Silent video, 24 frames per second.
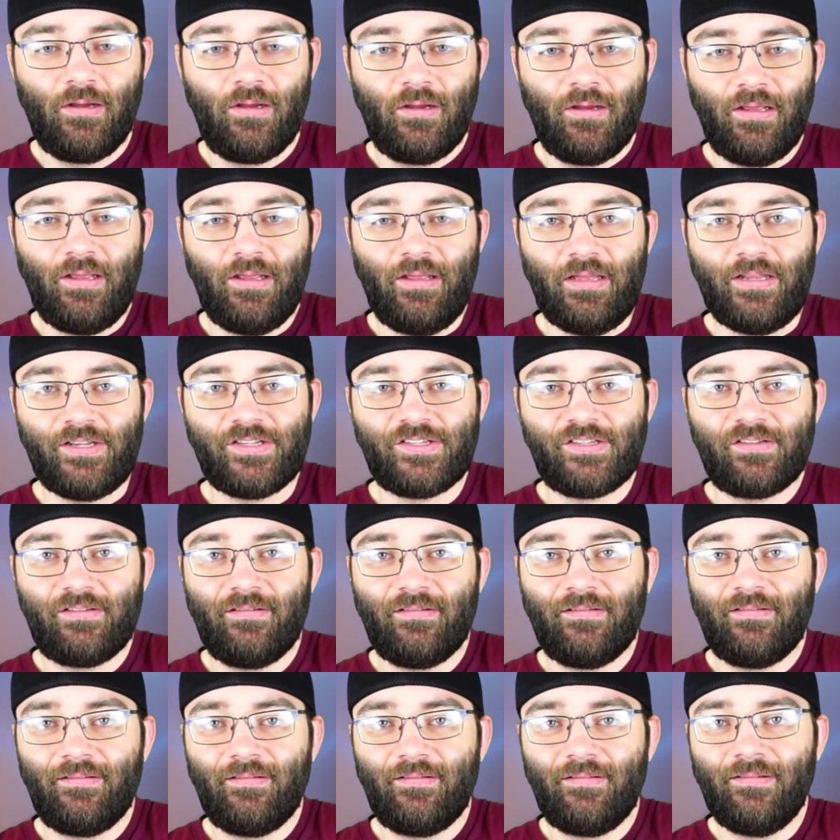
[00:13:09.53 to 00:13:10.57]

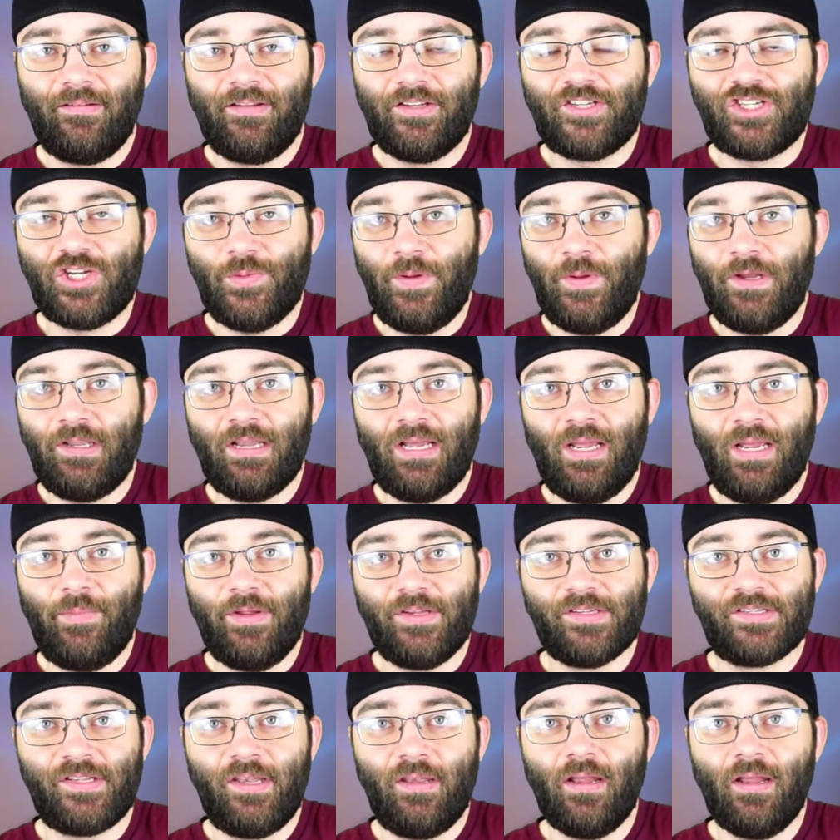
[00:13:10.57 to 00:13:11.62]
The shipping time
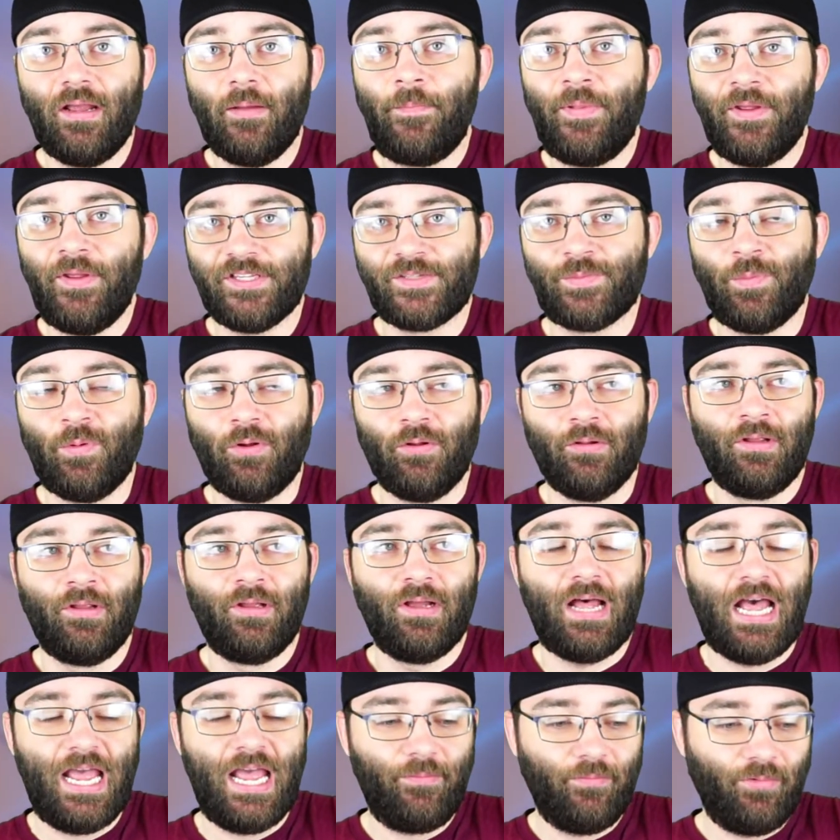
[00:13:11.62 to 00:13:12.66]
is abysmal.
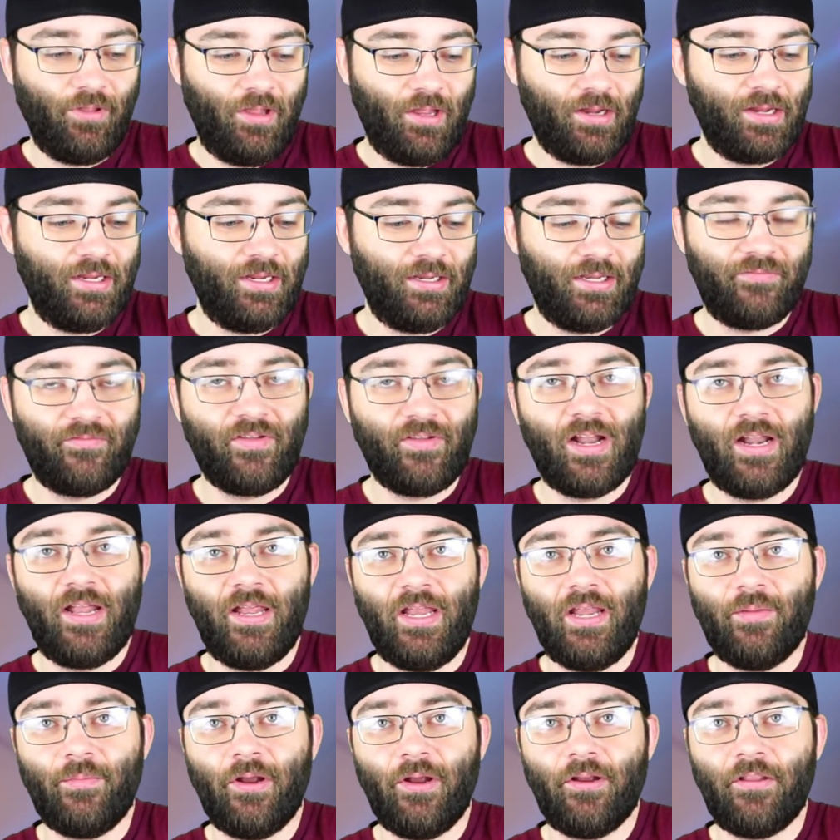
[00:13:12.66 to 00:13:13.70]
I'm lucky to have got it
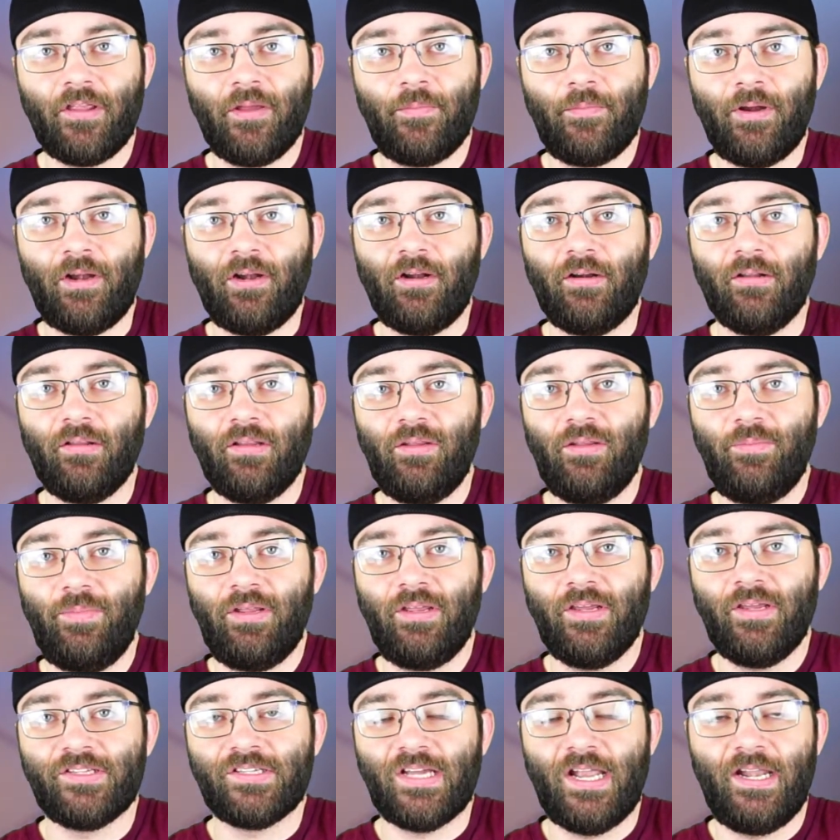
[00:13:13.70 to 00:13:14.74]
in a month, apparently,
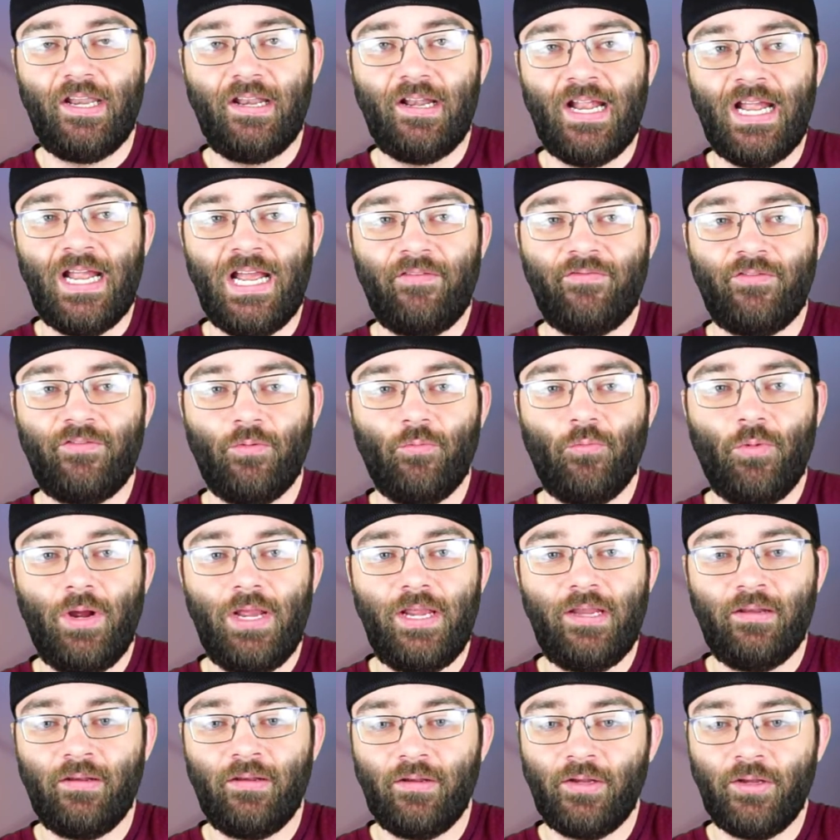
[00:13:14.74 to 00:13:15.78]
because I didn't have to
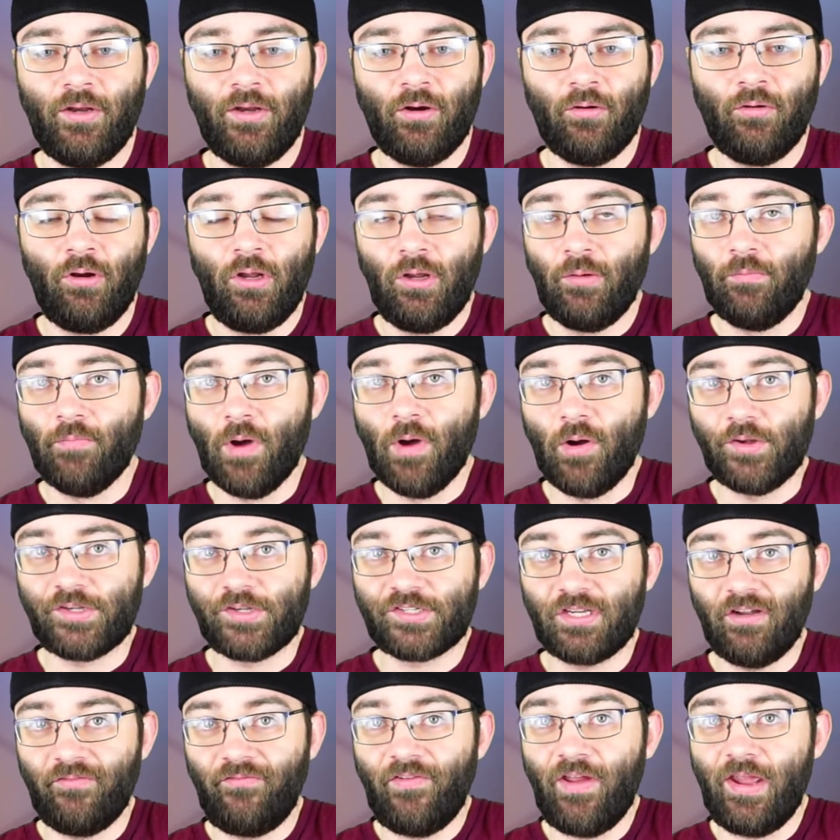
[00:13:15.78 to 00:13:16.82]
wait,
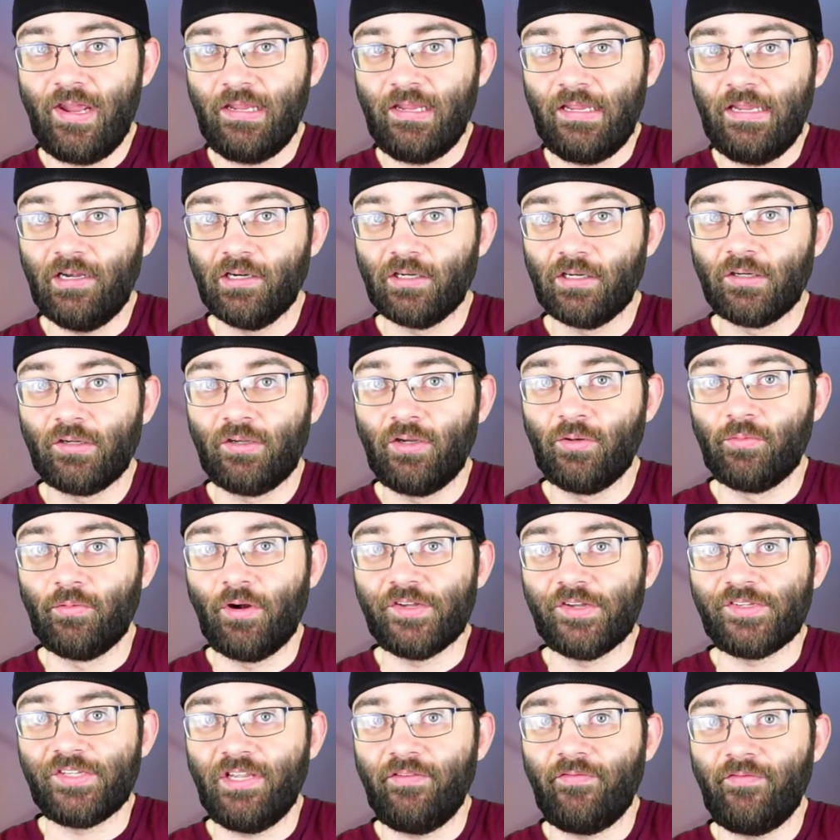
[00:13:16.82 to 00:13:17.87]
most of a year to
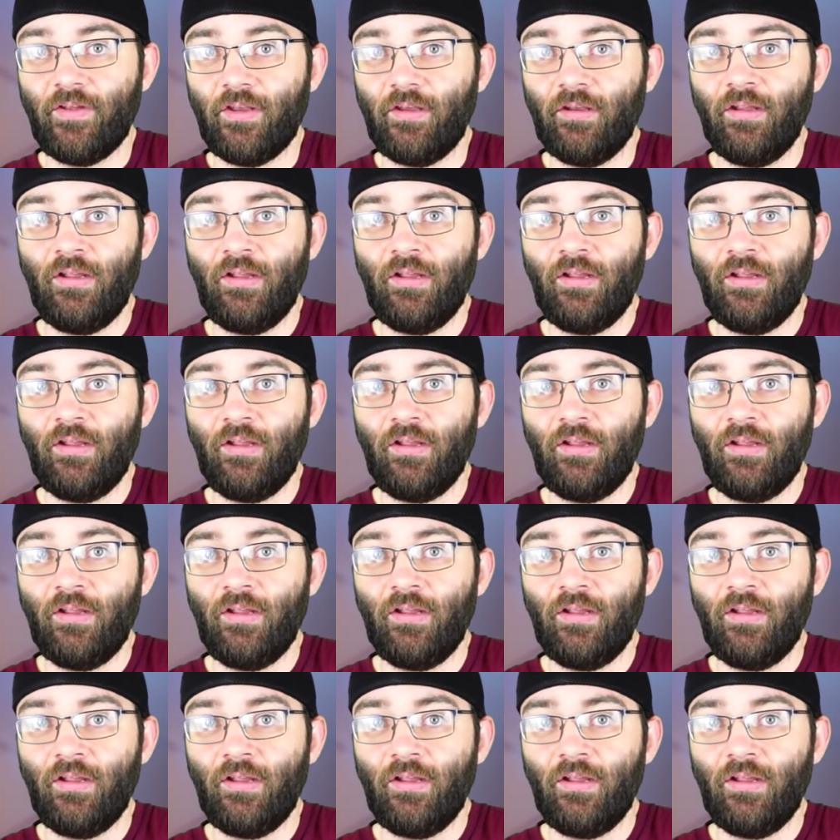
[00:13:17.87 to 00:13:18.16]
receive it.